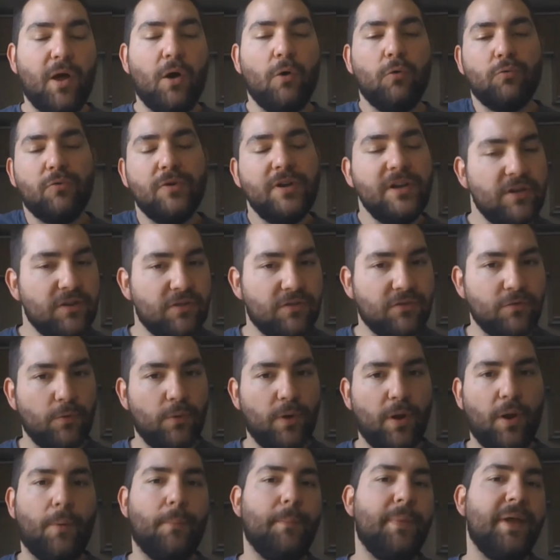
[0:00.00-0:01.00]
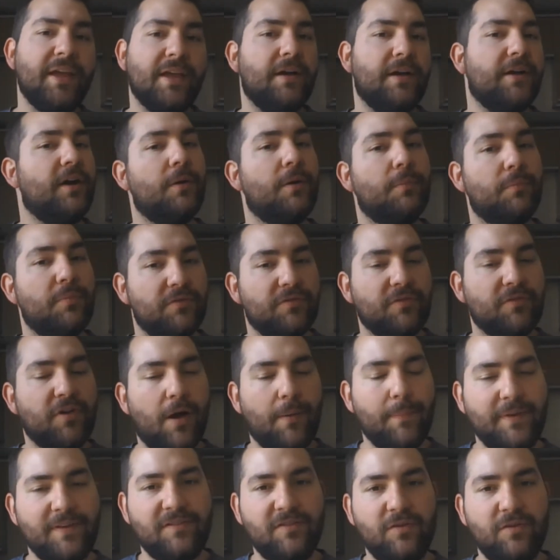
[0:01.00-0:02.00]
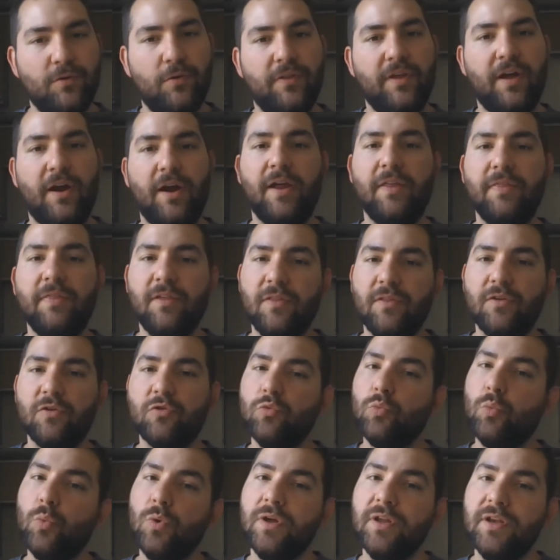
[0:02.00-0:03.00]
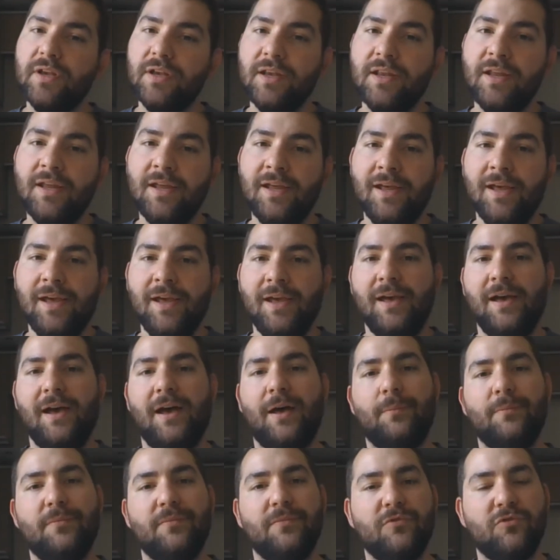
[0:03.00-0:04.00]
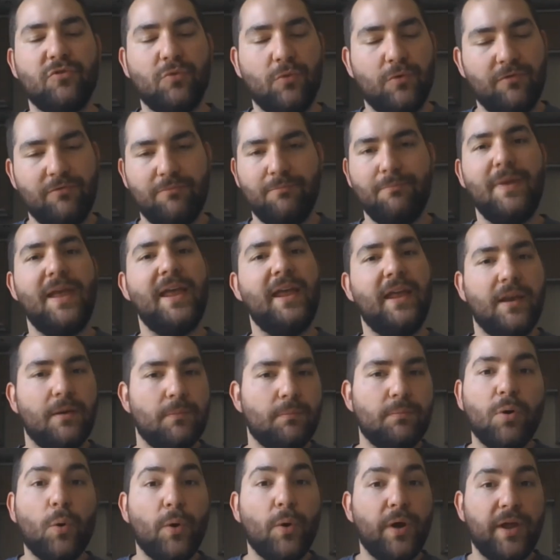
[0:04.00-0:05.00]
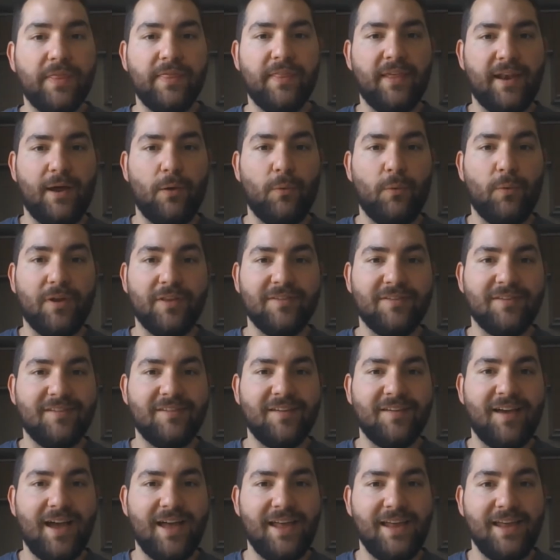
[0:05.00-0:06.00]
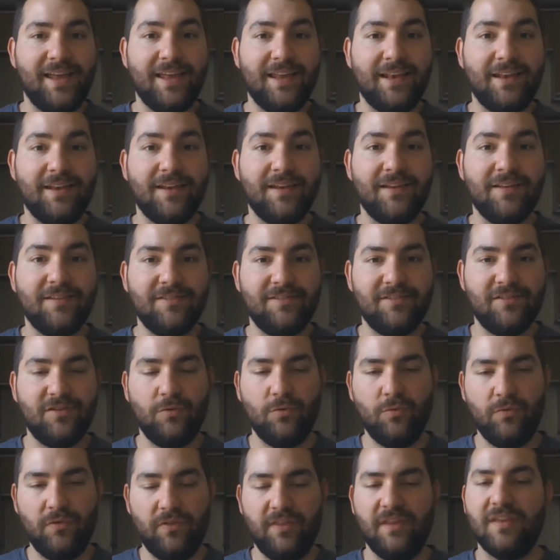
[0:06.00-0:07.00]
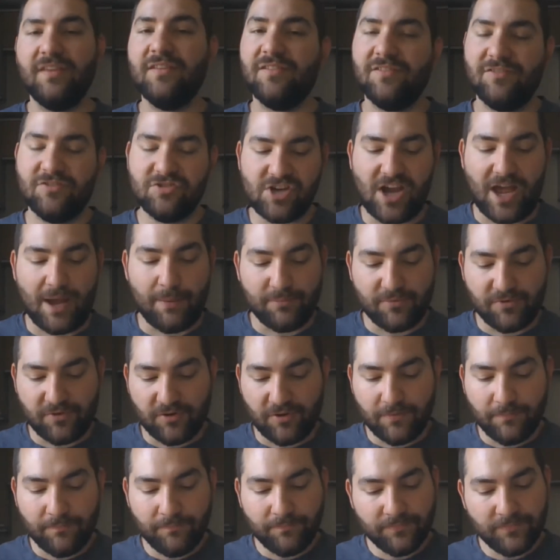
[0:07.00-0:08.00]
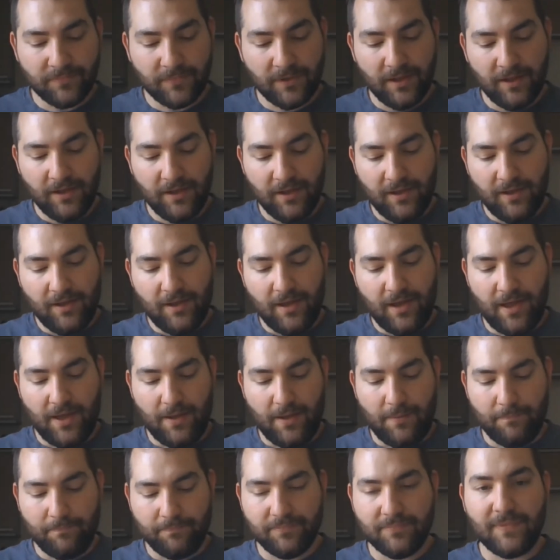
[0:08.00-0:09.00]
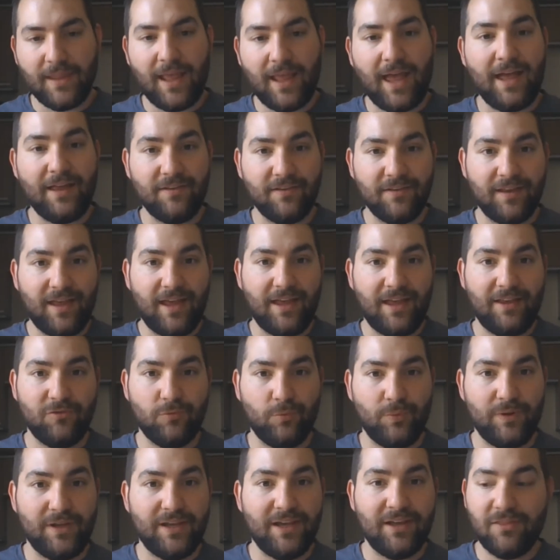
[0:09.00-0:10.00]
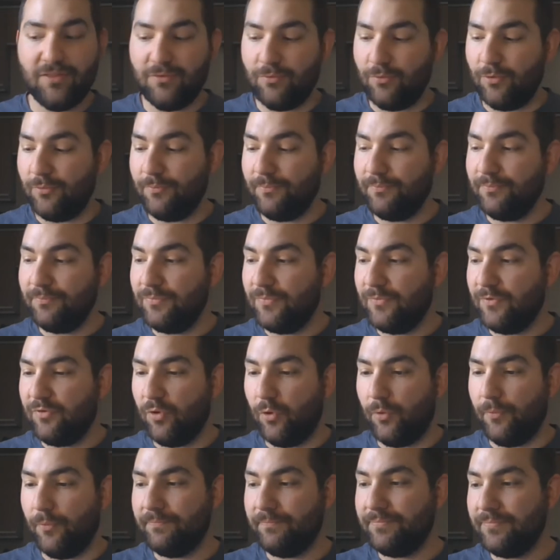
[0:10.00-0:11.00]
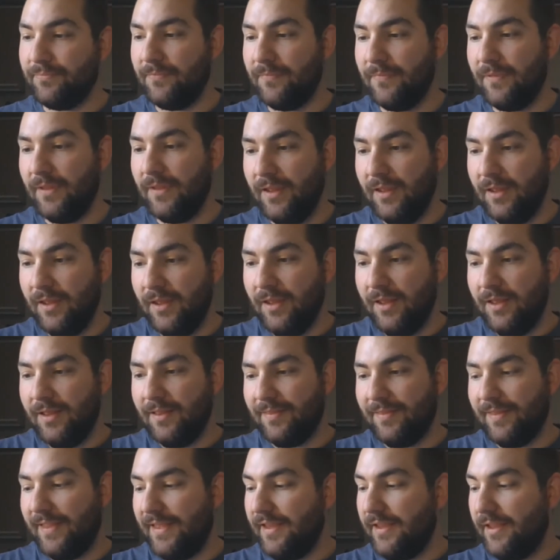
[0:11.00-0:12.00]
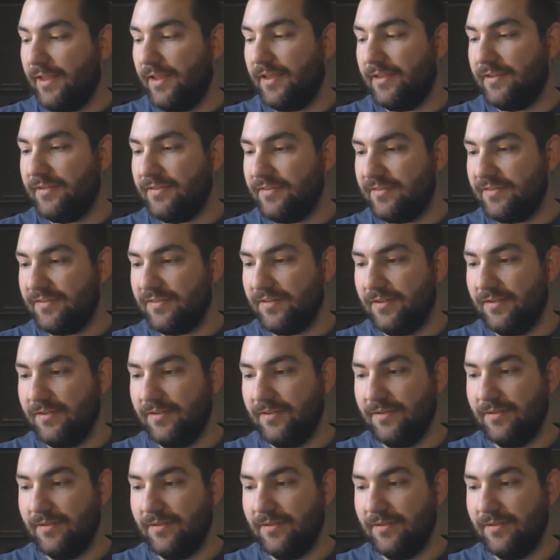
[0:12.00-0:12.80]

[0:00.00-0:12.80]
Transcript: I'll read through it. I'll make a couple of comments here or there, and then there's one sort of main point that I want to tie in to this chapter as we get through. So let us